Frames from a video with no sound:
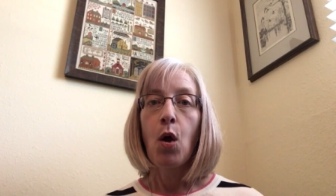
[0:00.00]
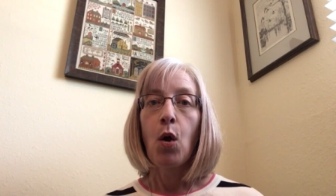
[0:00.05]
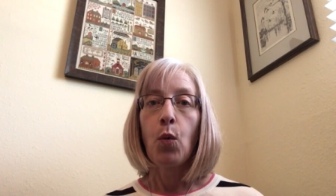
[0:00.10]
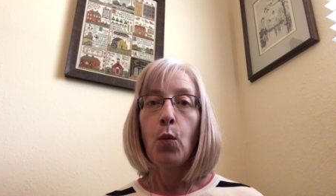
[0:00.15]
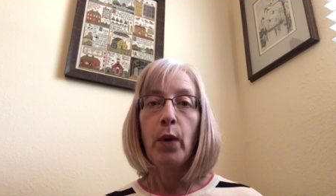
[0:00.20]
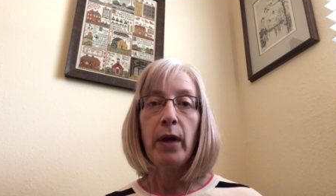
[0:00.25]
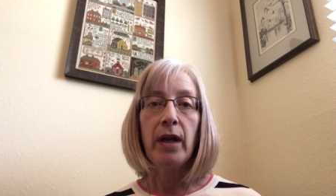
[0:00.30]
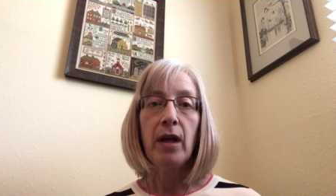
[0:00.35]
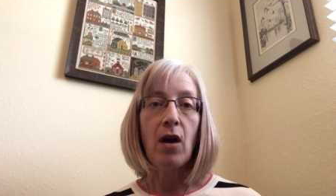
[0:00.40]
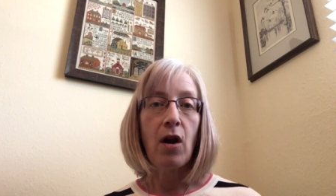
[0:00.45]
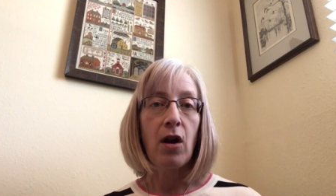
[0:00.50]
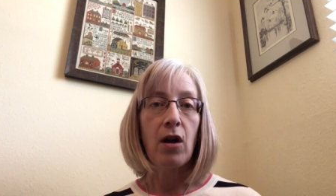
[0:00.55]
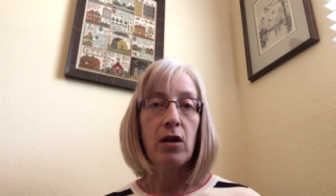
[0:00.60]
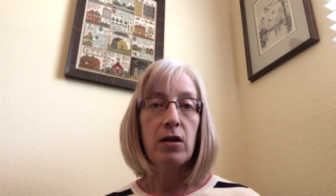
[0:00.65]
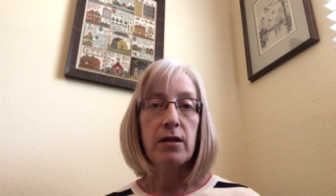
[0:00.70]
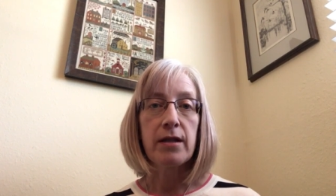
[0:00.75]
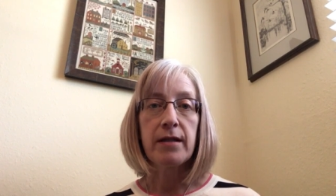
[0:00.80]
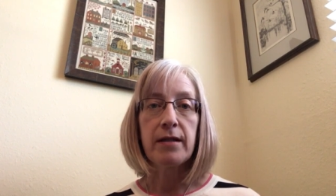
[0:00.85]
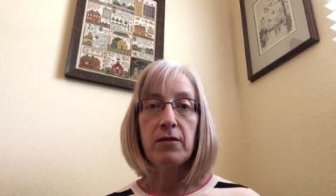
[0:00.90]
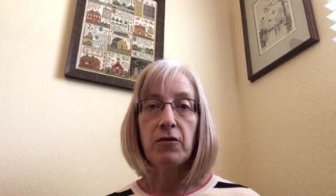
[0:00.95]
We are
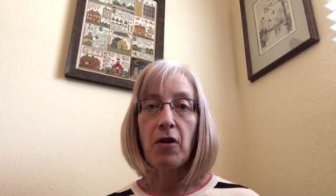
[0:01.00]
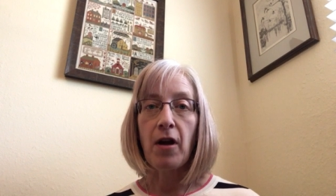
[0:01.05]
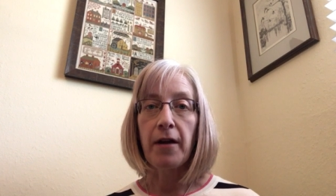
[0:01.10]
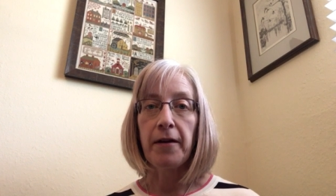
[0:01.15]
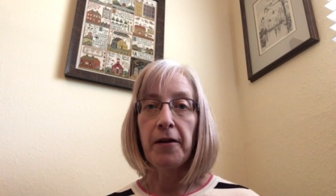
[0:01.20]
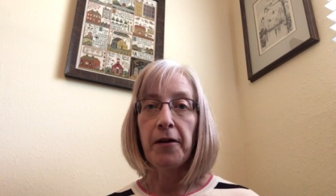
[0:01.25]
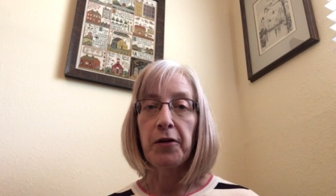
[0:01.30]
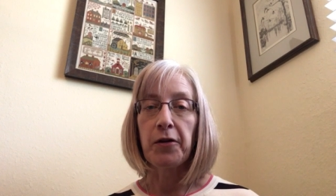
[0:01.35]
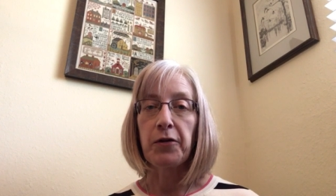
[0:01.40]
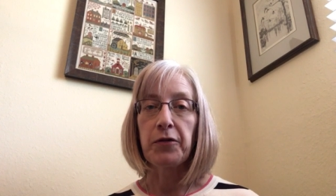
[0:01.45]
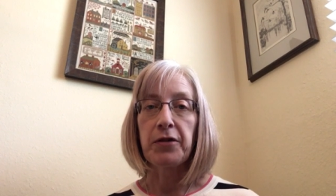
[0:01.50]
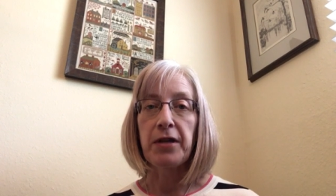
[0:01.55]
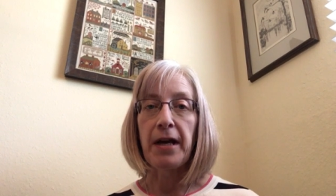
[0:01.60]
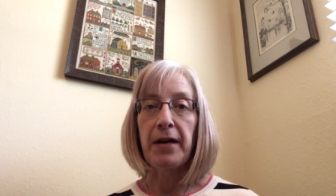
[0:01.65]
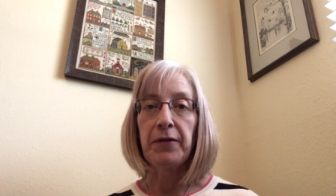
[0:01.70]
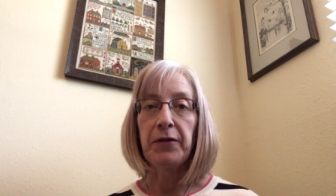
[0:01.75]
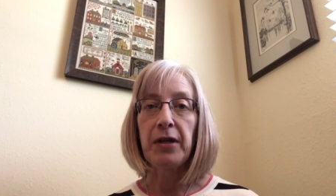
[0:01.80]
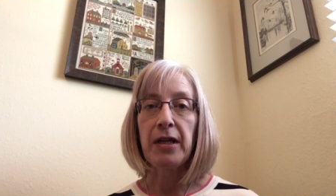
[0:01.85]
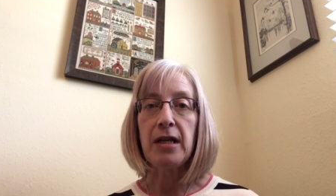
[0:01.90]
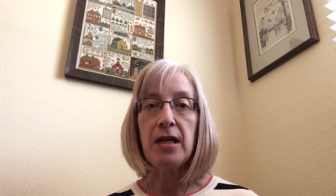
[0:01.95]
still kind of hunkered
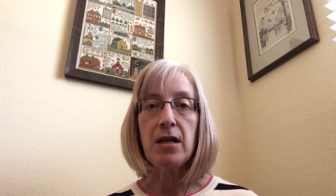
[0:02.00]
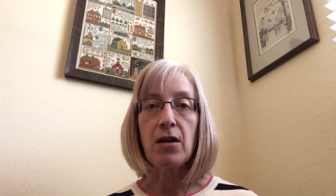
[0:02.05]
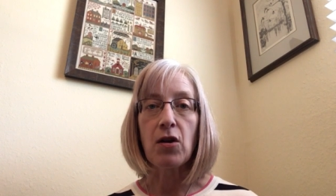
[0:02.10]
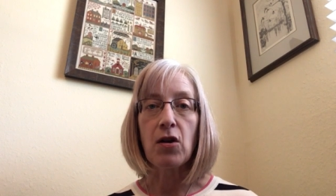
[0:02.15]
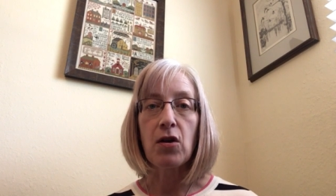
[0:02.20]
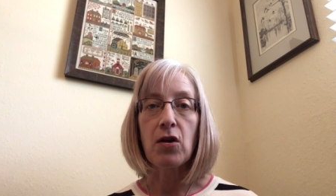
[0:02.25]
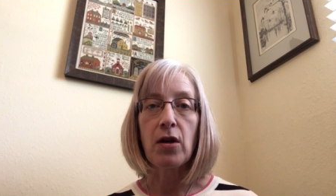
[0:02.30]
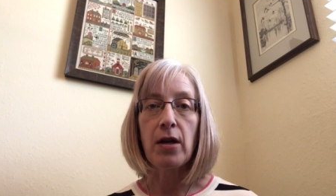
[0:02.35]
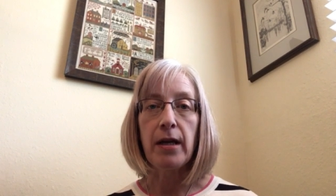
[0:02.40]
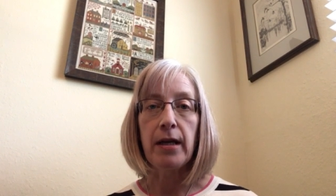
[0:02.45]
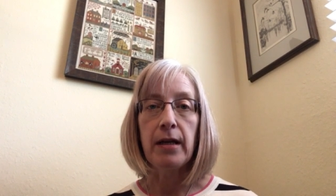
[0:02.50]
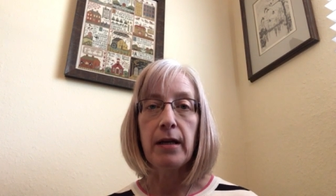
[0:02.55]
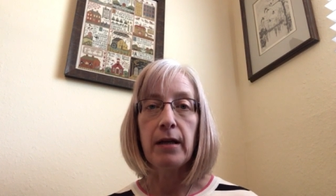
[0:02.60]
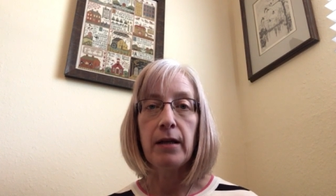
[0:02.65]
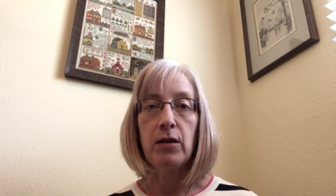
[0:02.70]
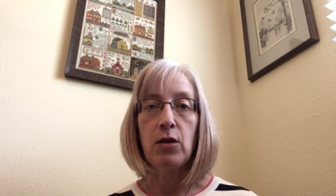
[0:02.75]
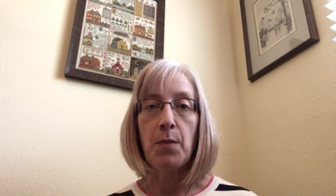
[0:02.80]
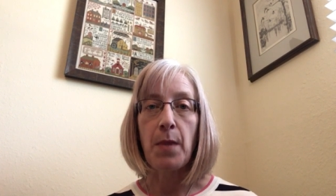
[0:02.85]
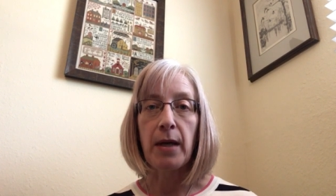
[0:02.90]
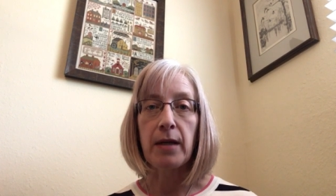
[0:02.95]
down here
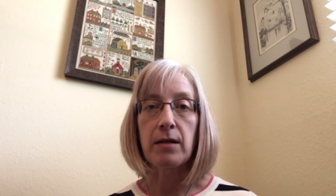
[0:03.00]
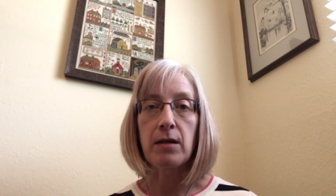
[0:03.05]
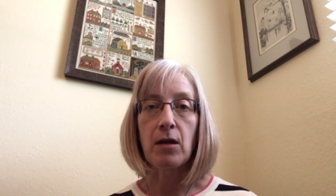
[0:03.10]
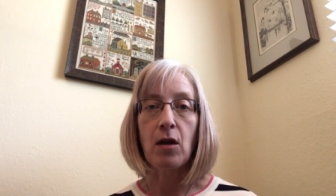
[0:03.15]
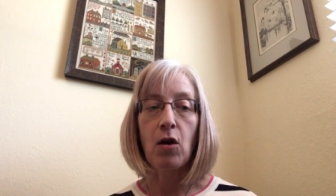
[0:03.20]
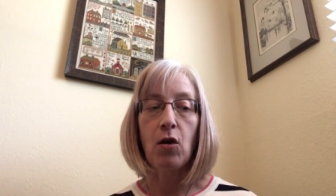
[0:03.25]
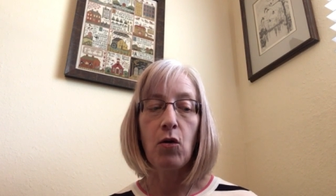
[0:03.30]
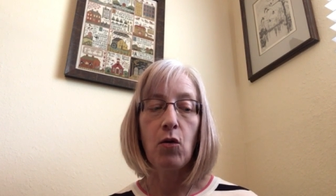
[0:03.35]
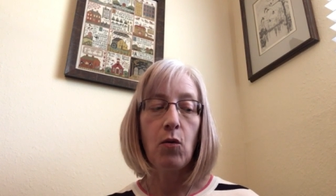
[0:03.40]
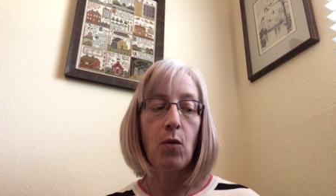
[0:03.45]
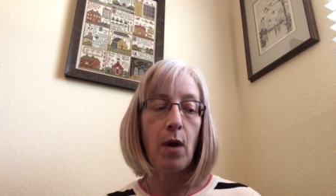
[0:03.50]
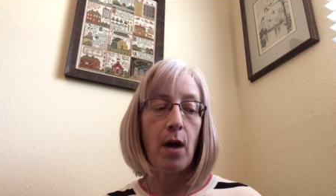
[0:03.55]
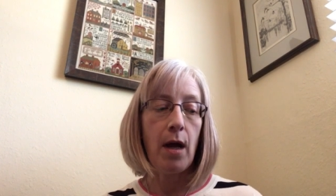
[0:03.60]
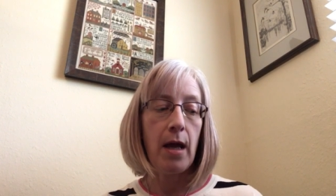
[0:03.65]
in New Mexico,